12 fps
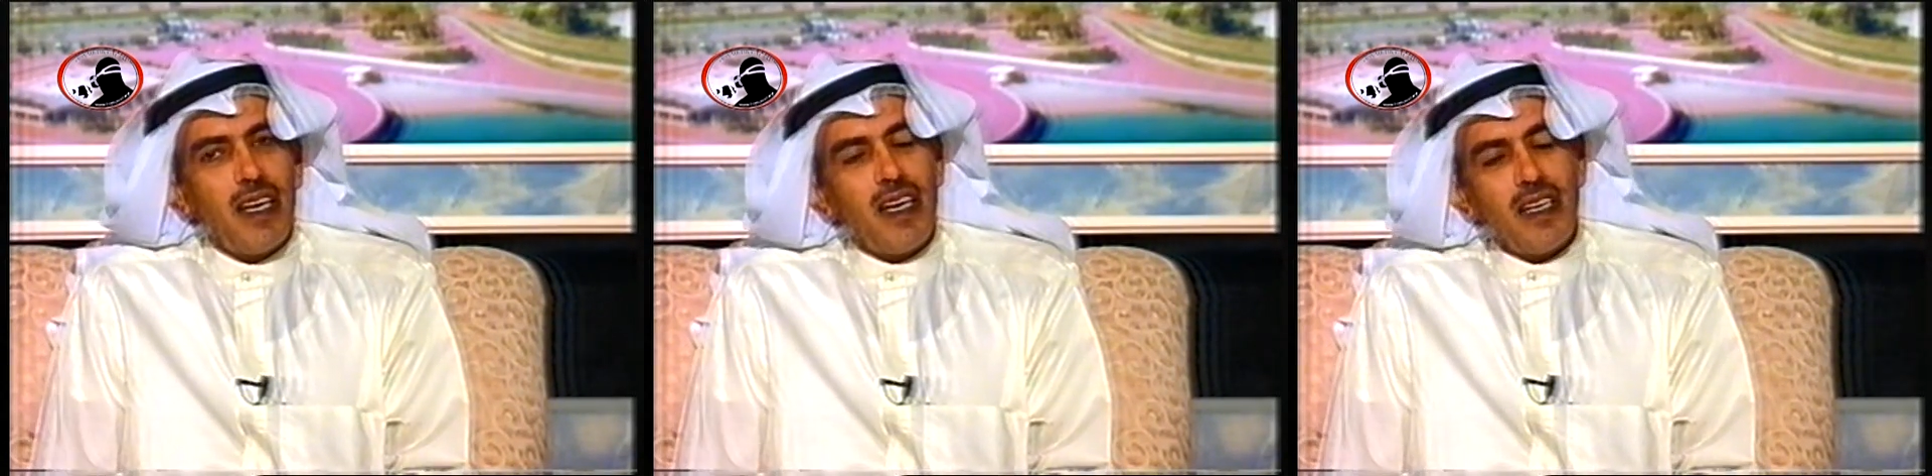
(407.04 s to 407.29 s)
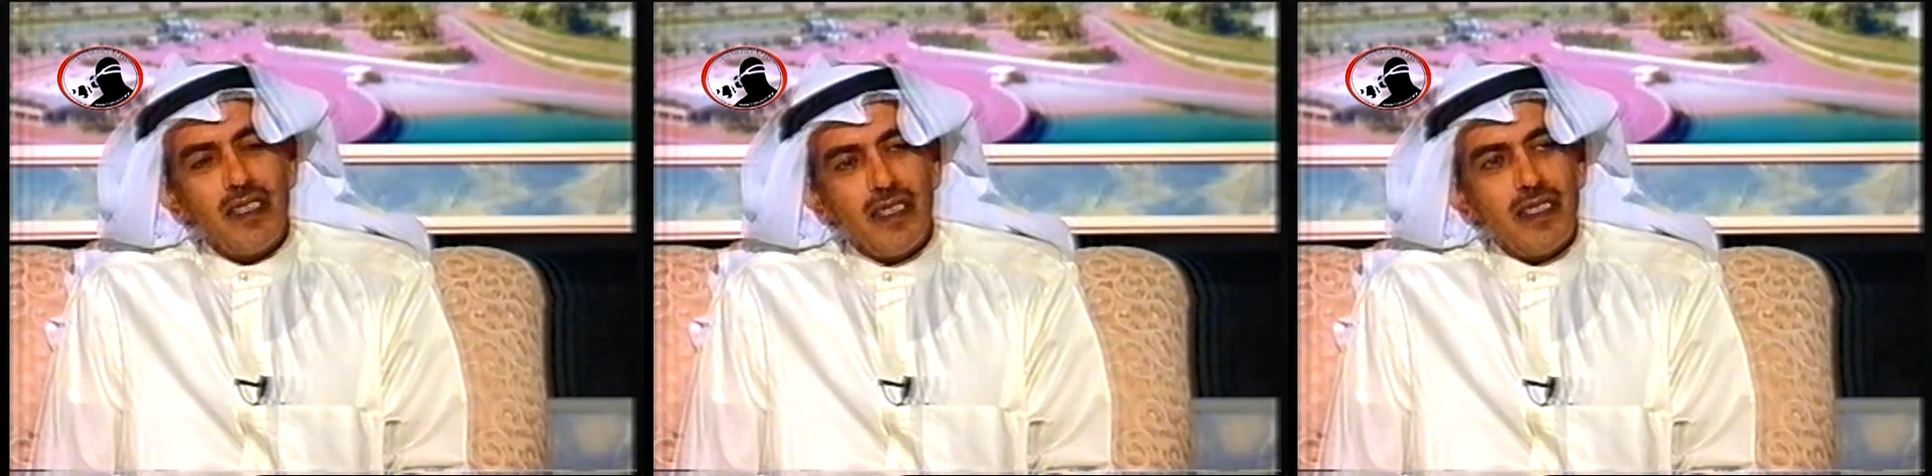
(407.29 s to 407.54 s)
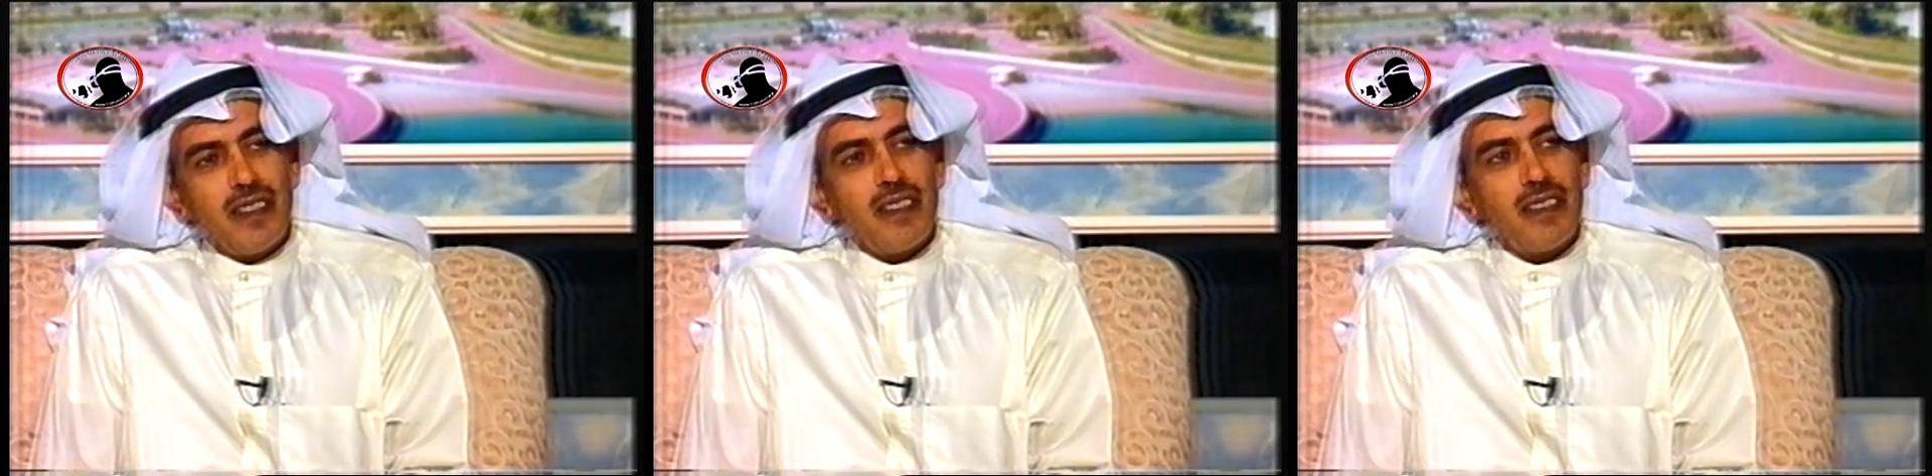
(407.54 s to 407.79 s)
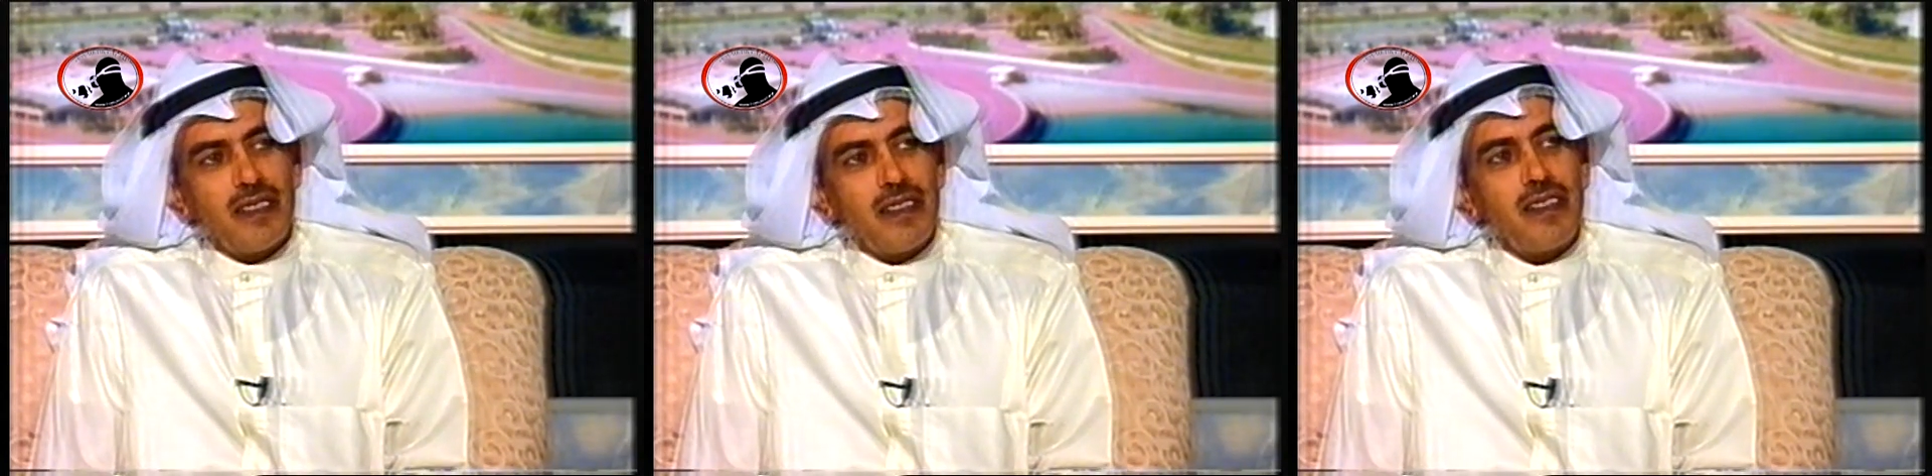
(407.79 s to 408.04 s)
And
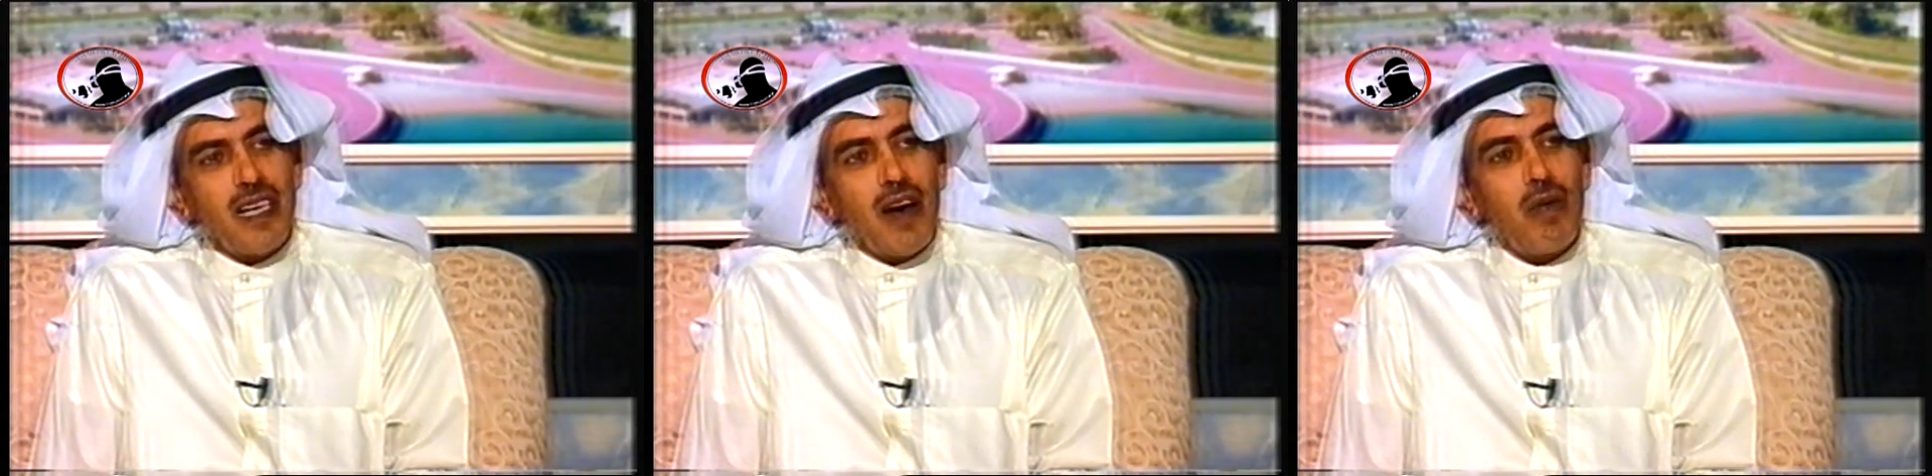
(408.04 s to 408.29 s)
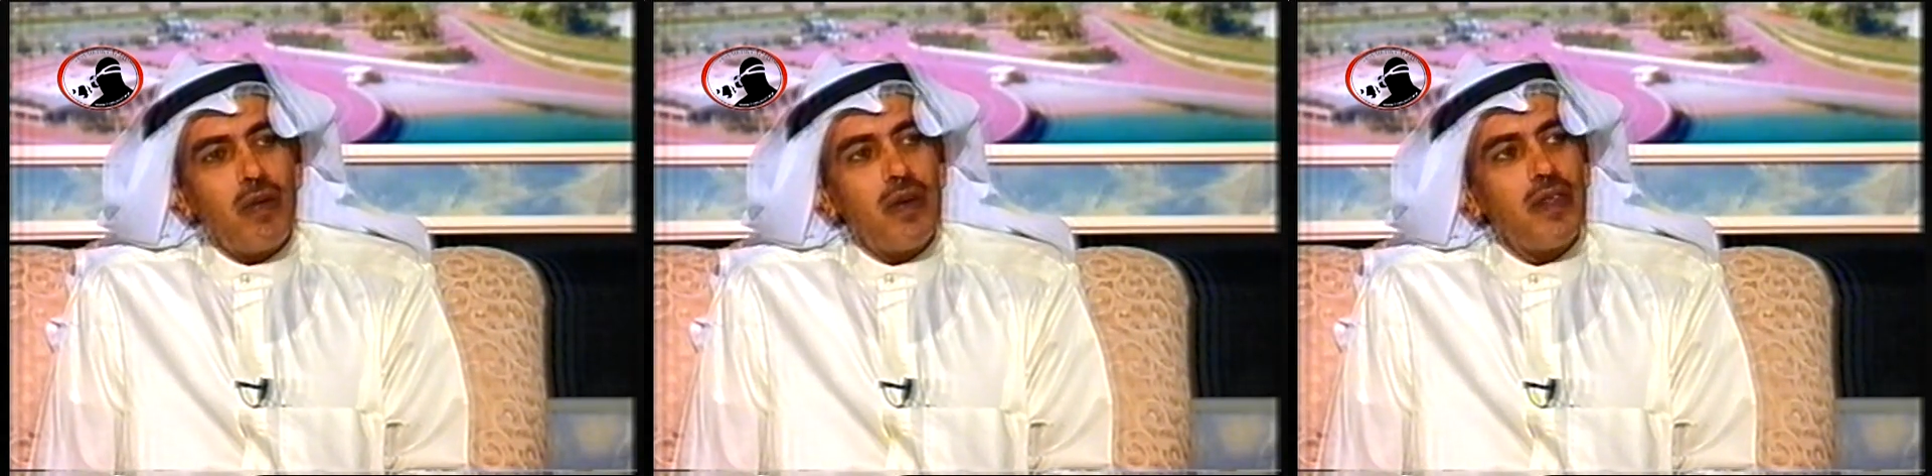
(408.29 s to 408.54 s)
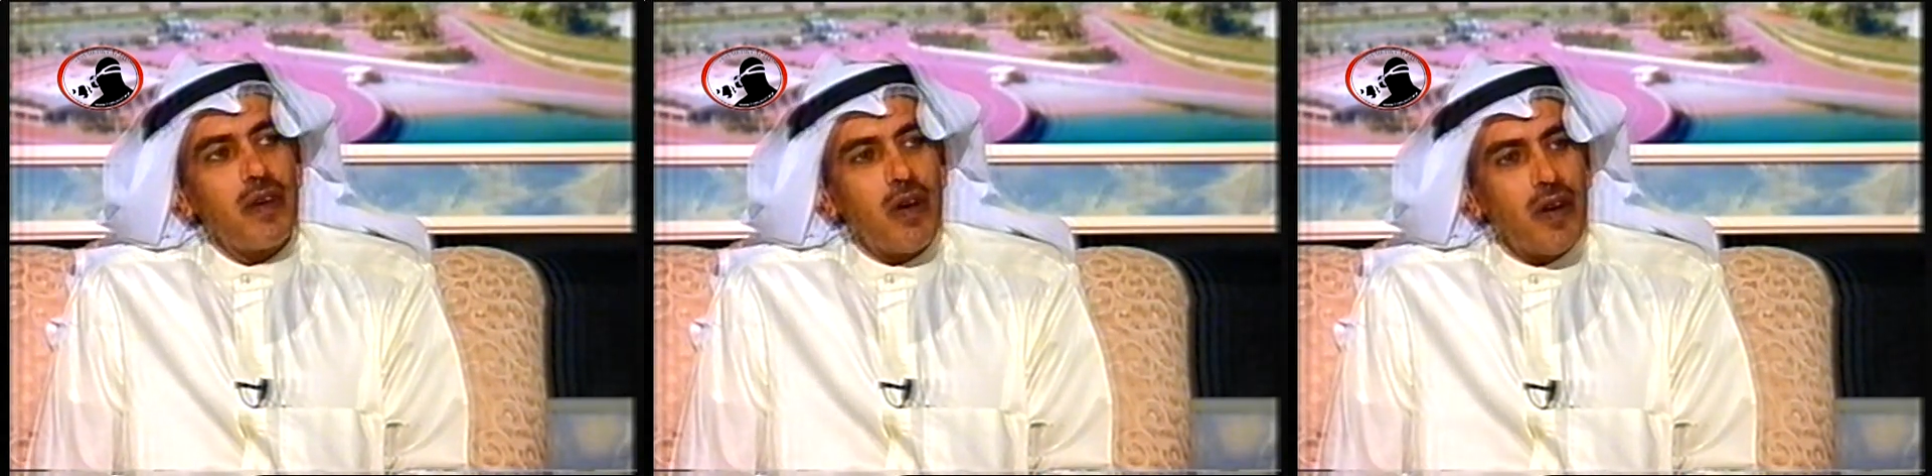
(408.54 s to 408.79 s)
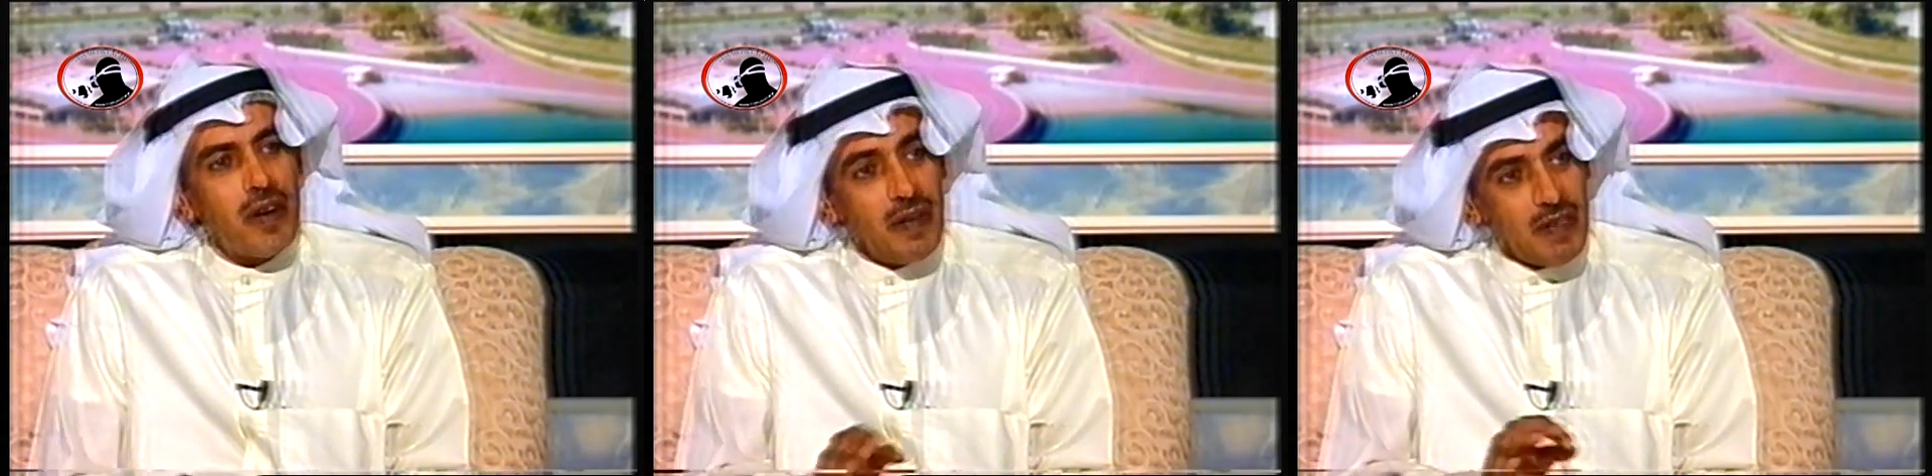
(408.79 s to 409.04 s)
now the
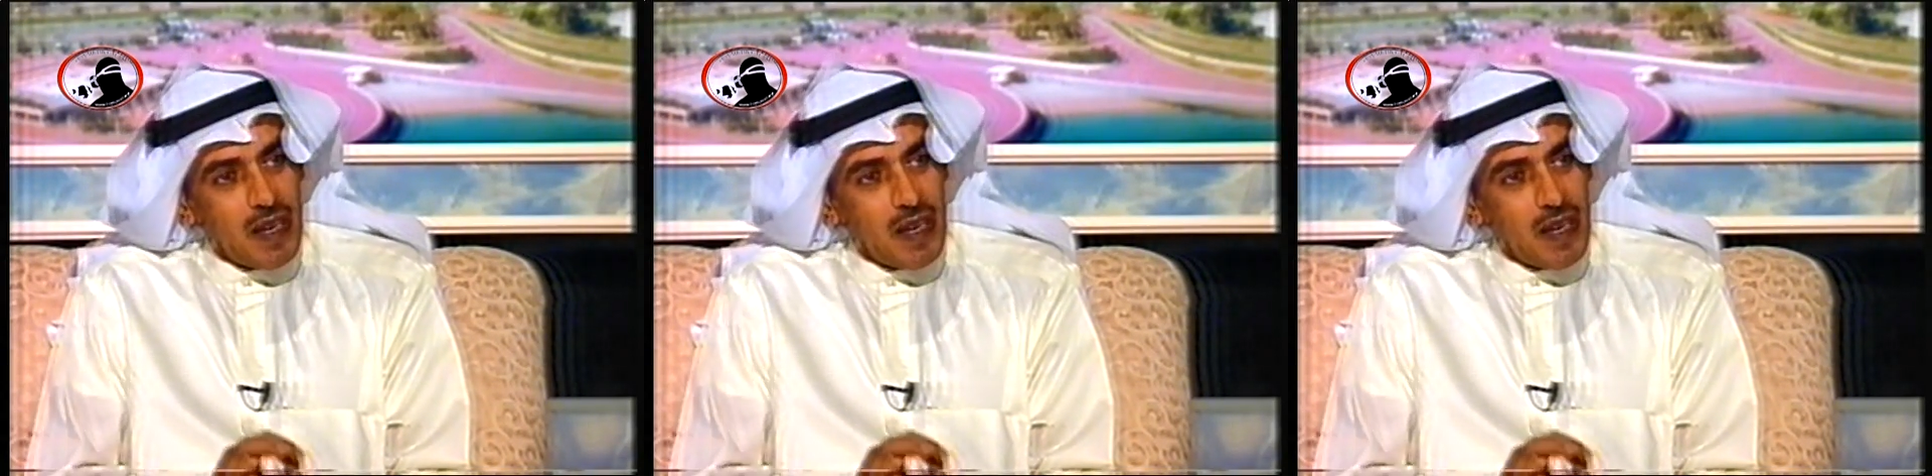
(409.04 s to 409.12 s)
coral reefs